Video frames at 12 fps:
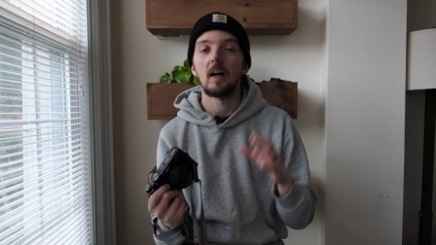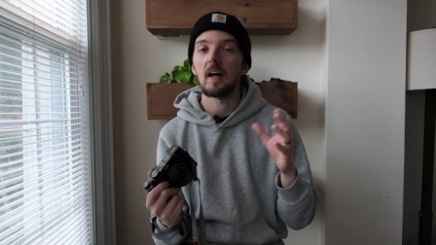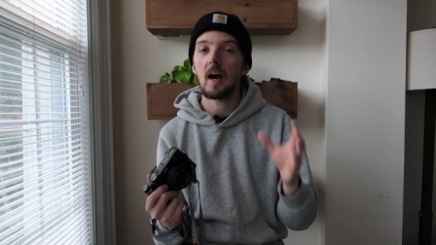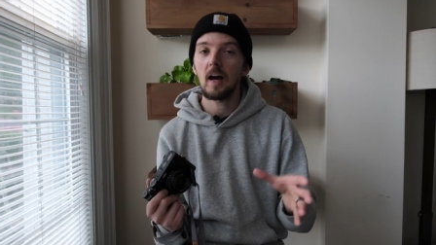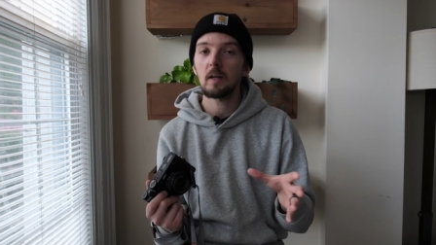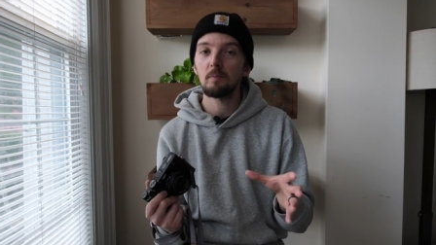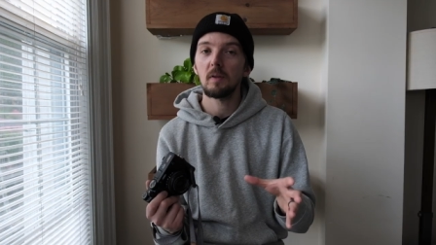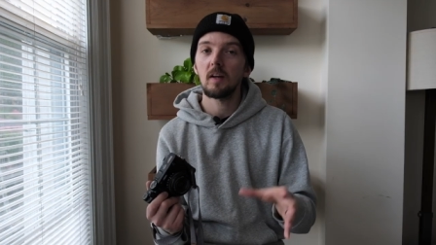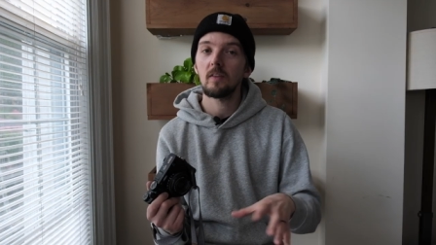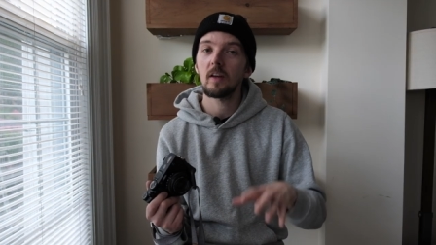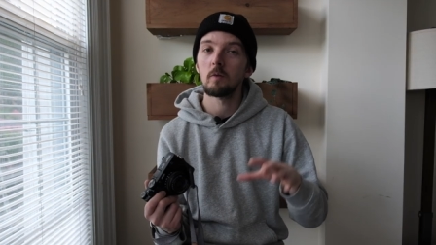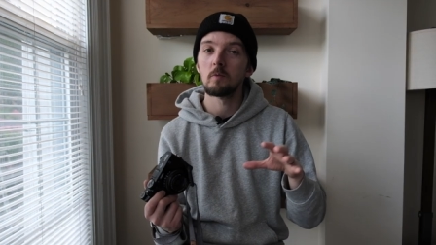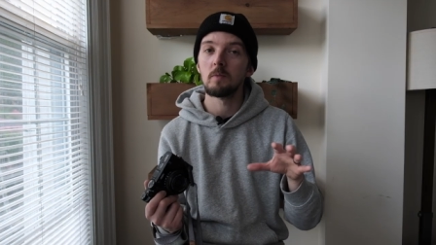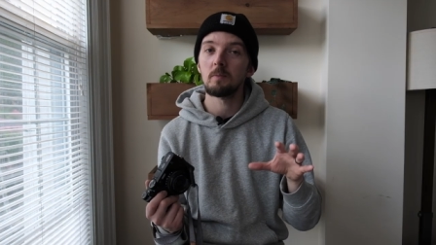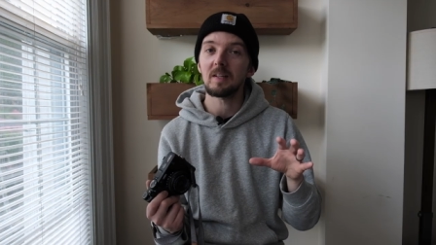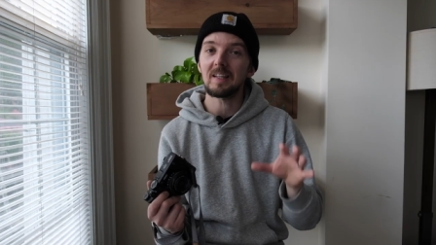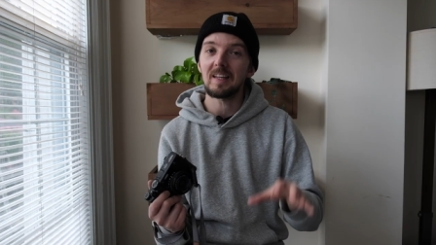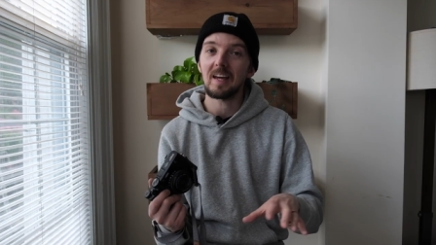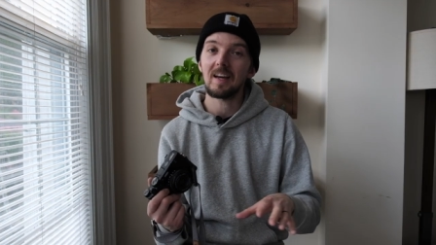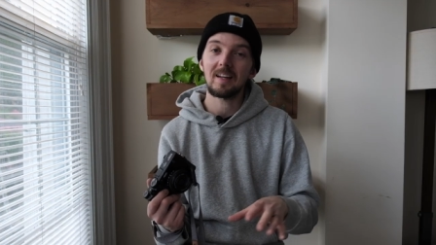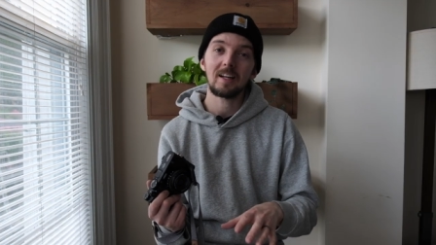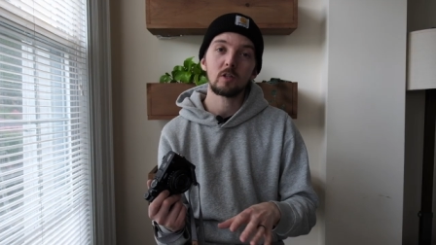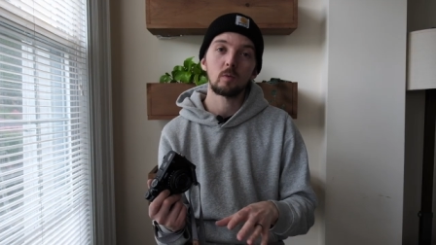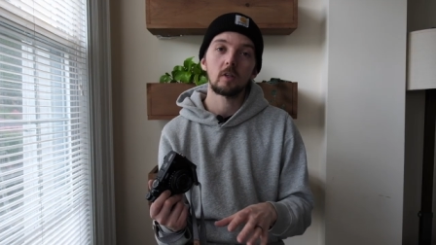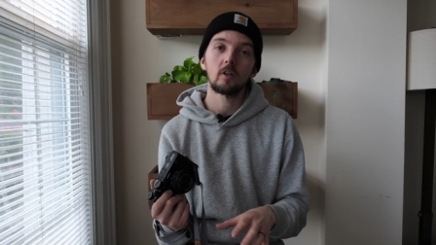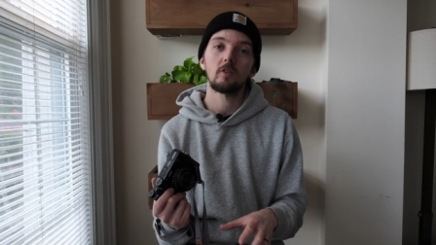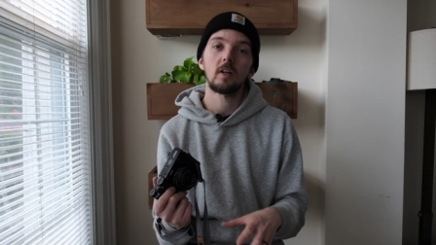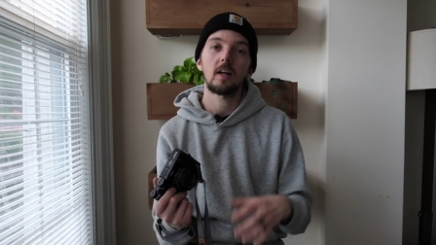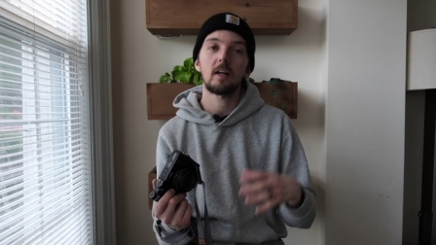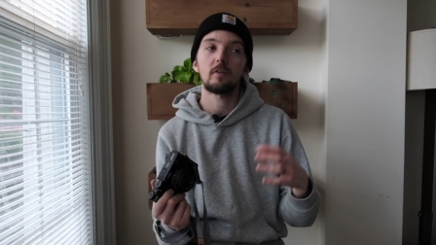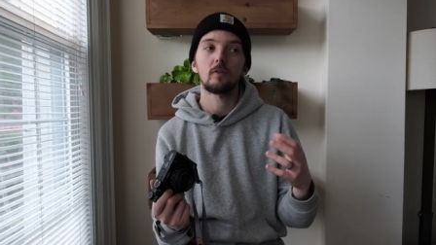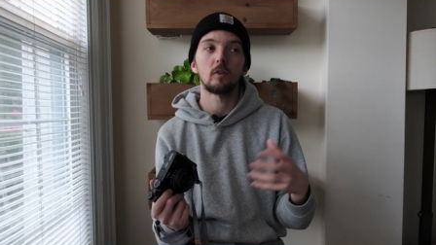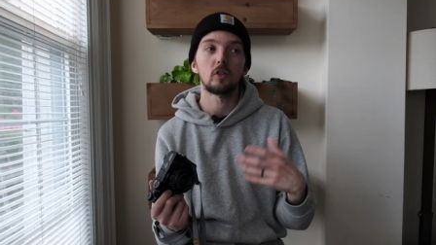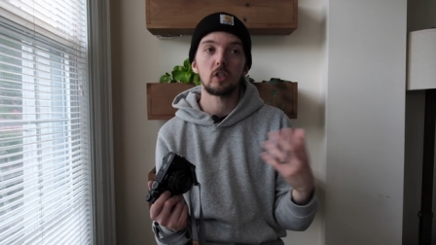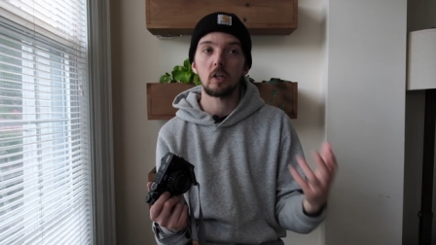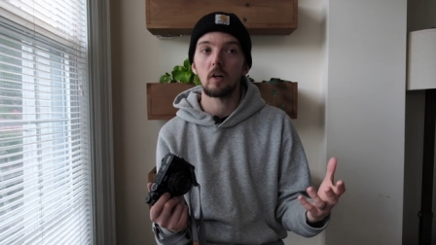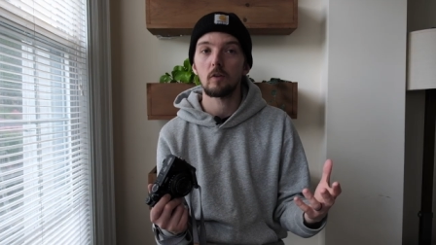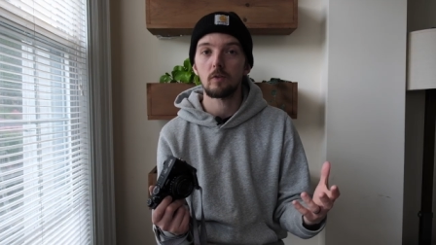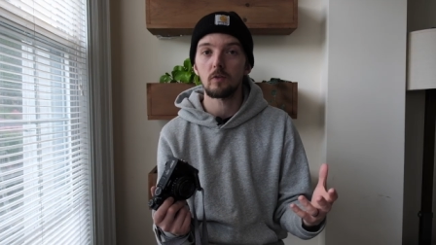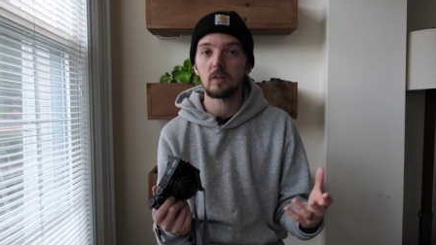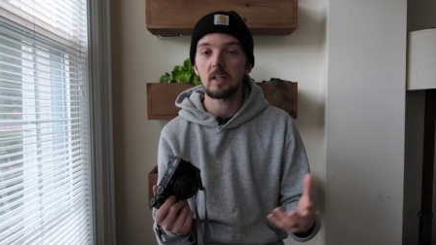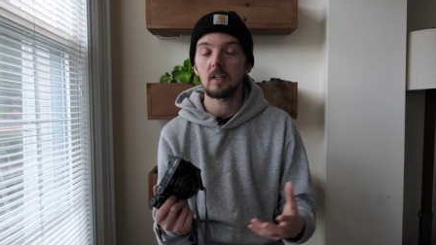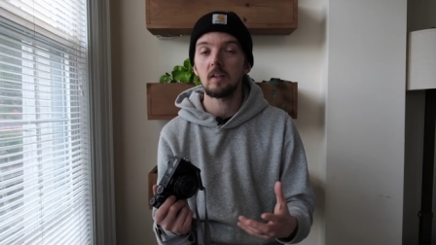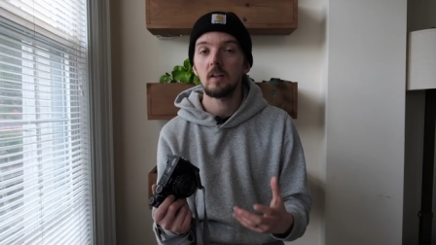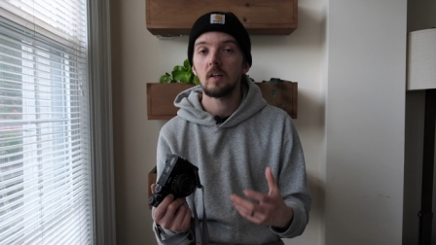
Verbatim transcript: And I had planned that I would maybe get an X one hundred F or G R three